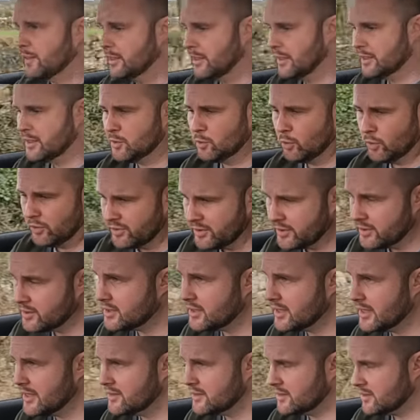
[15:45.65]
and you're wondering to
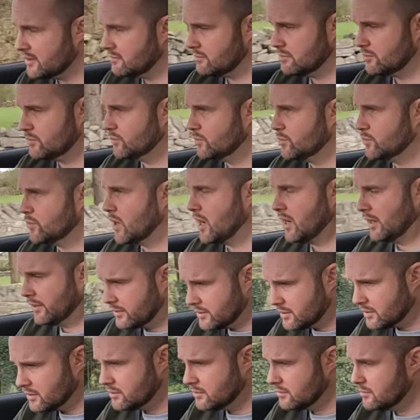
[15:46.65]
see uh,
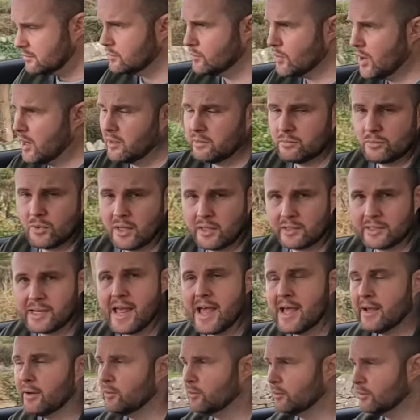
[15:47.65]
what what what
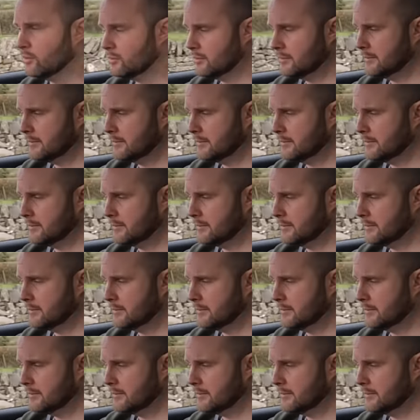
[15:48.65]
now